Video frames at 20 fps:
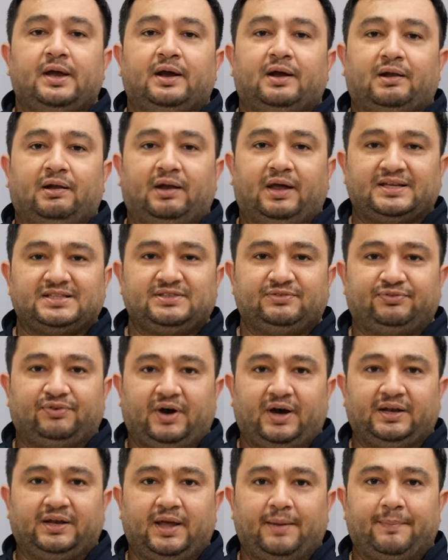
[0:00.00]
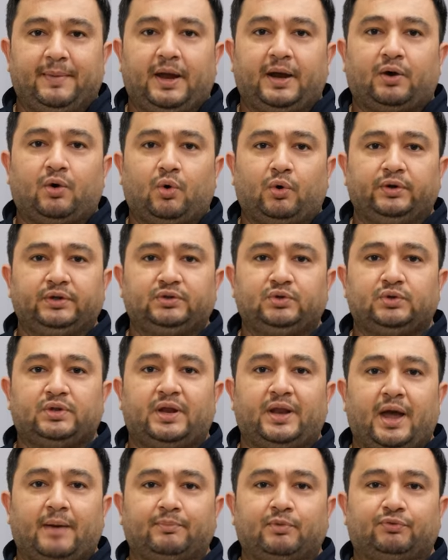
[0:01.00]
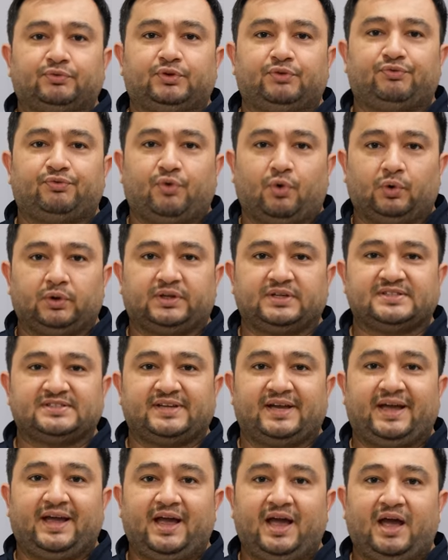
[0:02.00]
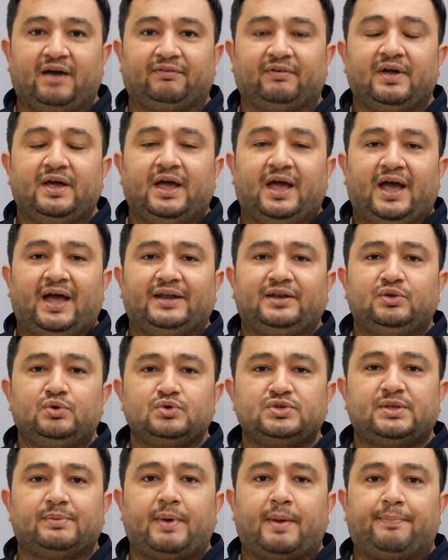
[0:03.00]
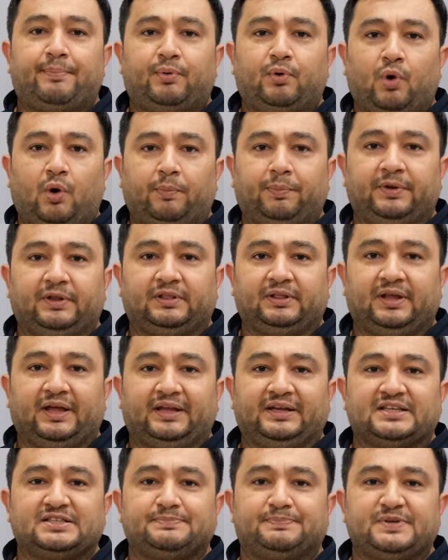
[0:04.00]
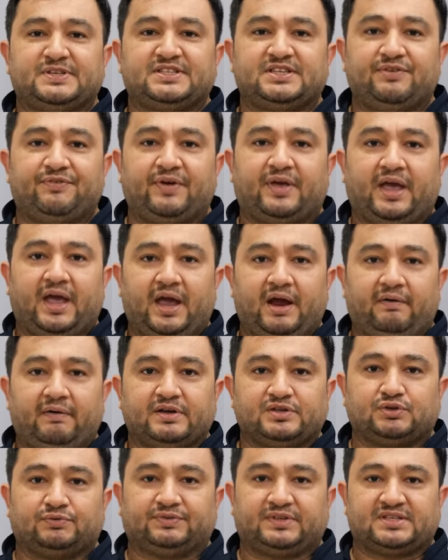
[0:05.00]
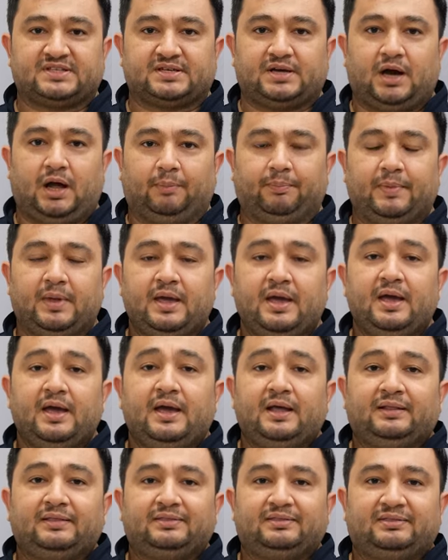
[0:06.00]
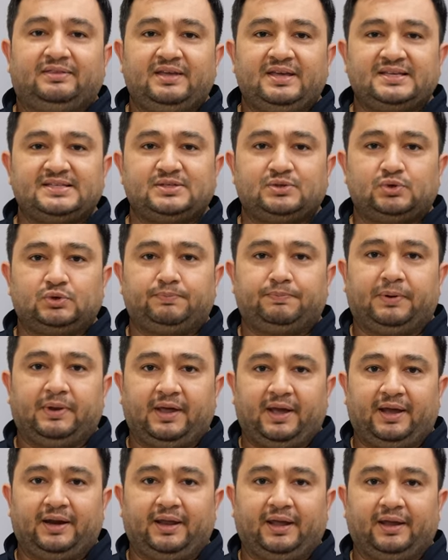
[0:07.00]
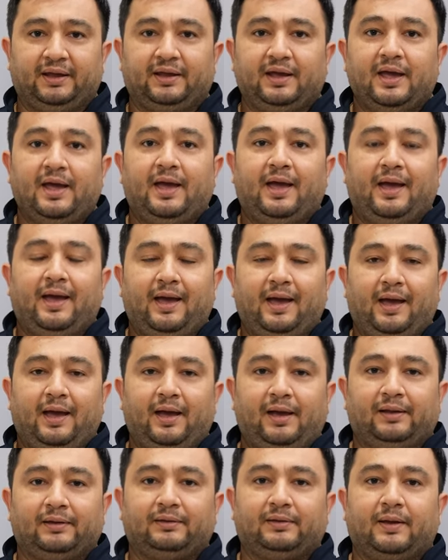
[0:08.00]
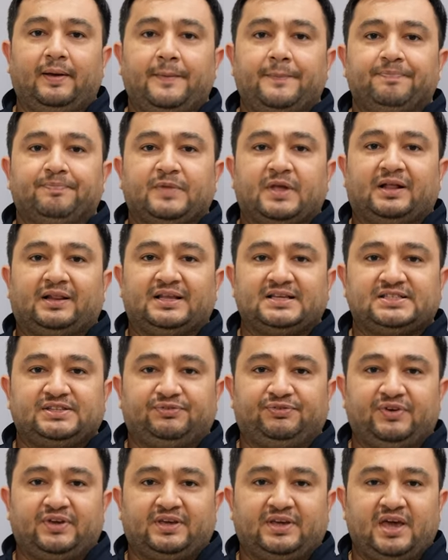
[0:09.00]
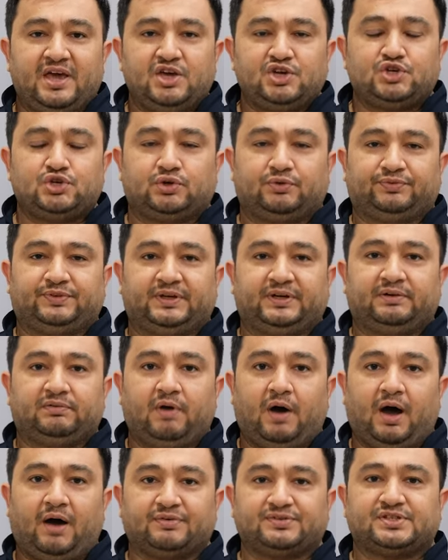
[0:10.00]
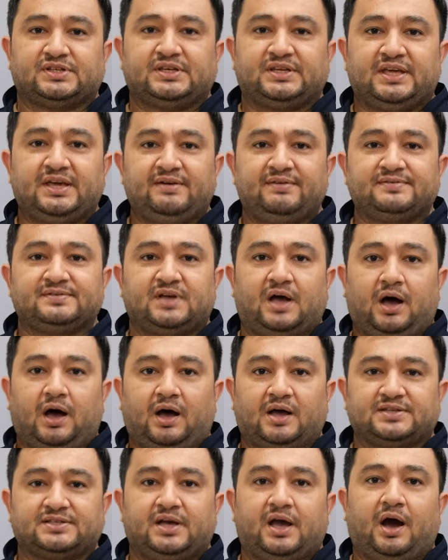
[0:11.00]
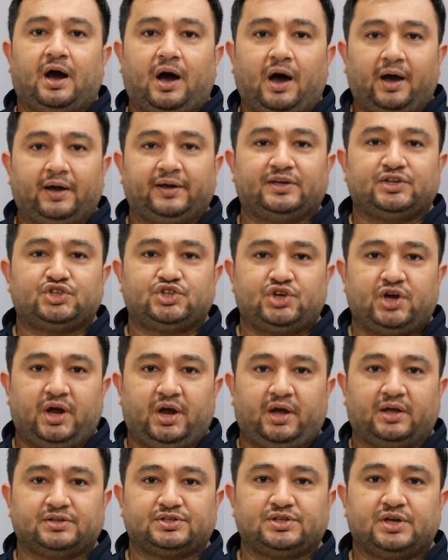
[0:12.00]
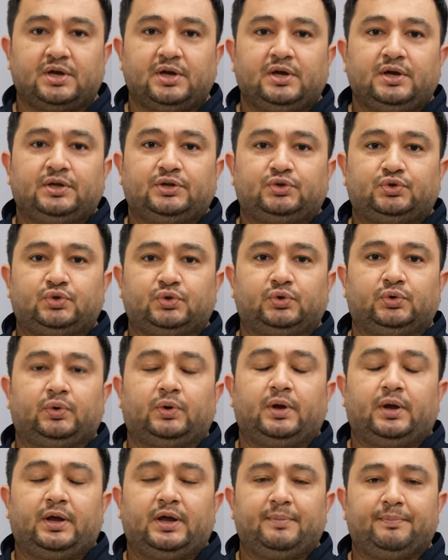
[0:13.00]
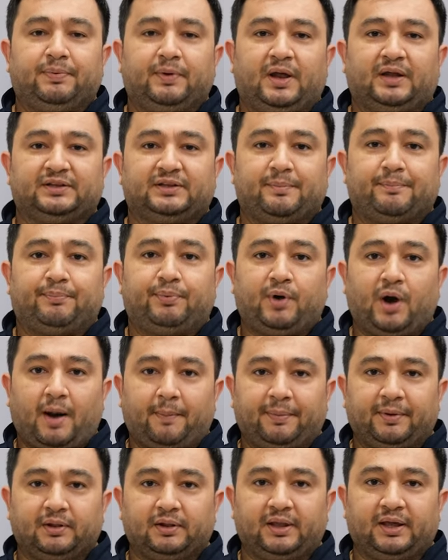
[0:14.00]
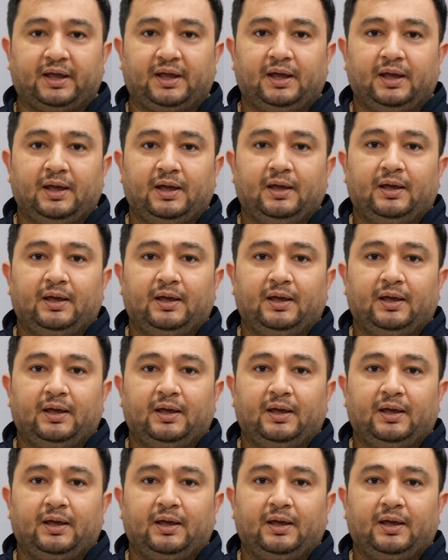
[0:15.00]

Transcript: classify them according to the number of the follicles they have, and use them appropriately in the specific areas of the scalp. This good planning and classification of the grafts gives us a higher chance to implant them properly